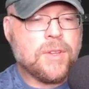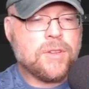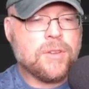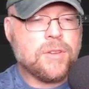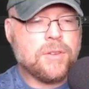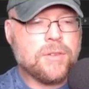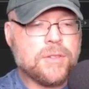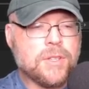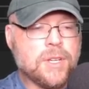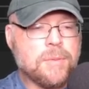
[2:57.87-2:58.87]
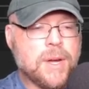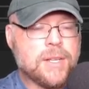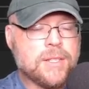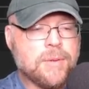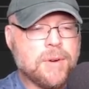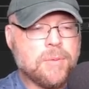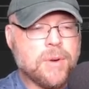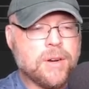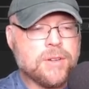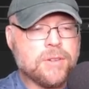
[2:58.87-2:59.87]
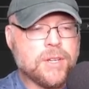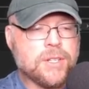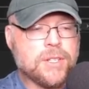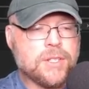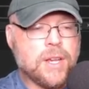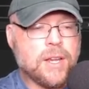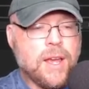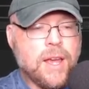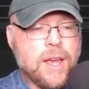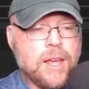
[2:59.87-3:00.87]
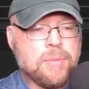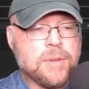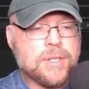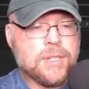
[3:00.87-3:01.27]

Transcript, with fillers: to use the combined assignment operator. So you can just say A plus